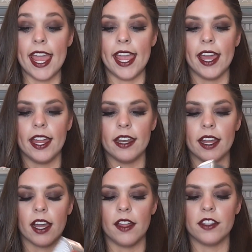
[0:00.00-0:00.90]
And
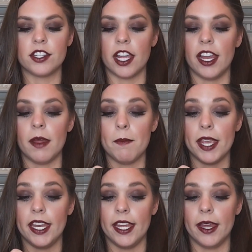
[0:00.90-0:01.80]
I got the shade
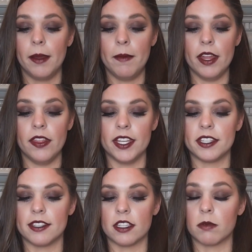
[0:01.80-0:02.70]
Medium.
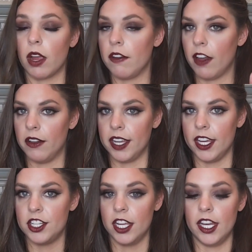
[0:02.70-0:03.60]
This is a spray
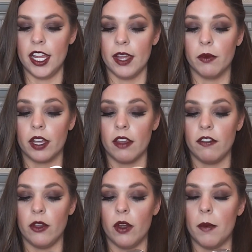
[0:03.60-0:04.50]
foundation. It will
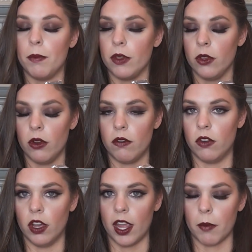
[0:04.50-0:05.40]
give you a
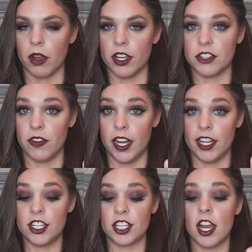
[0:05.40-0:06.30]
beautiful airbrush
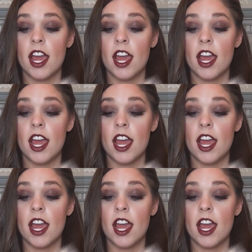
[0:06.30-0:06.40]
finish.